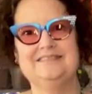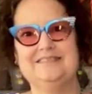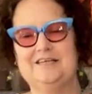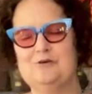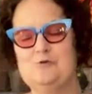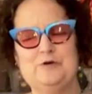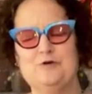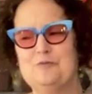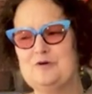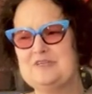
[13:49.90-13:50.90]
a queer
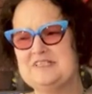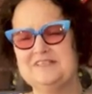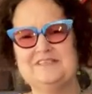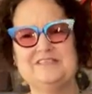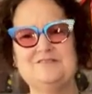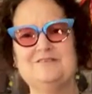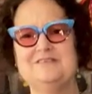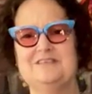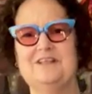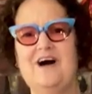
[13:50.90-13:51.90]
person. And so
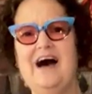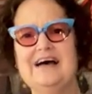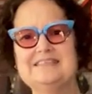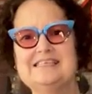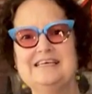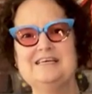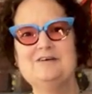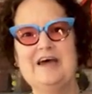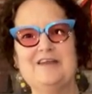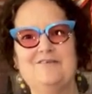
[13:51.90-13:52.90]
there's a lot.
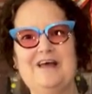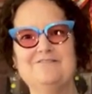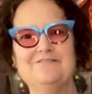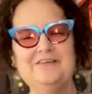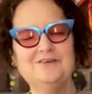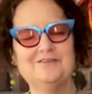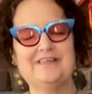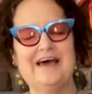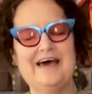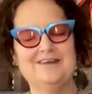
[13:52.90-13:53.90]
And when I feel
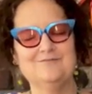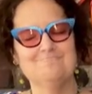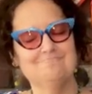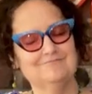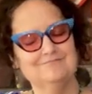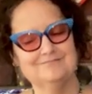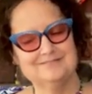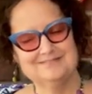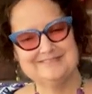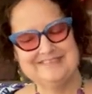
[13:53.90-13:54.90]
that,
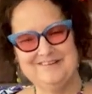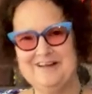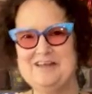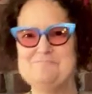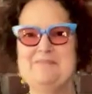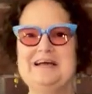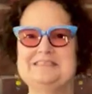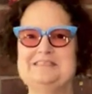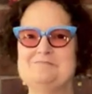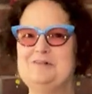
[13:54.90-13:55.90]
here I come back
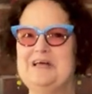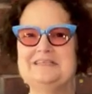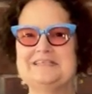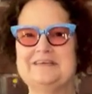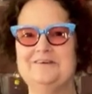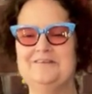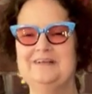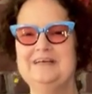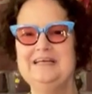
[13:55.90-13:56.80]
to double exhale.